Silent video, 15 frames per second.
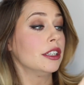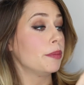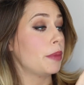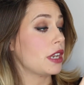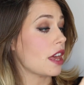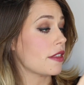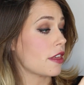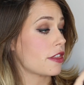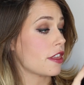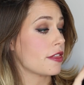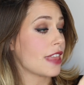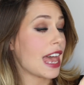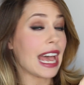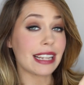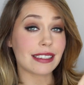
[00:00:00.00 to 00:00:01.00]
But other than
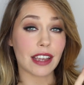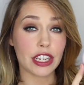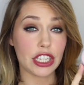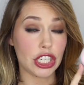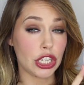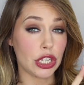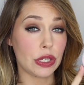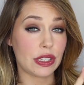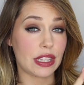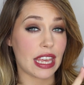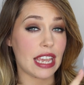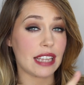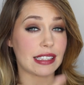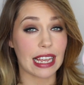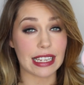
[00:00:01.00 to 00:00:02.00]
that, I use
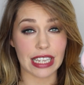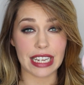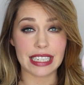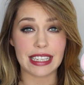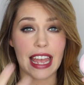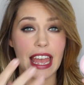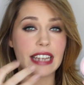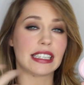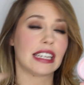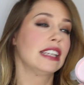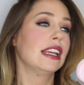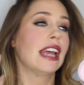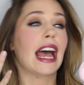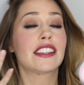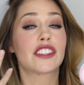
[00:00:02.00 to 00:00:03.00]
this, as I said,
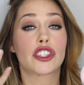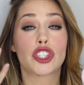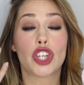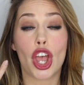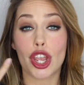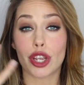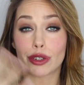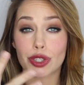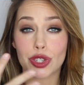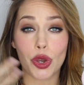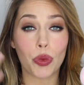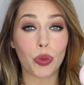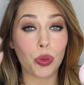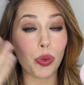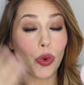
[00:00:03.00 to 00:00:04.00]
as a tone
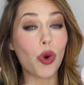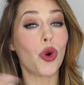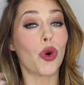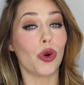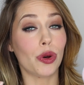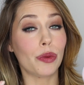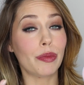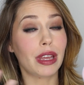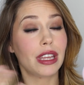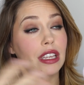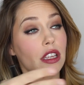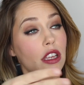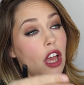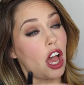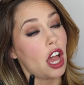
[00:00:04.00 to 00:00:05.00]
to warm
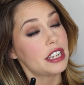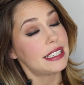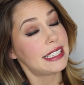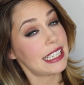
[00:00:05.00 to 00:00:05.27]
a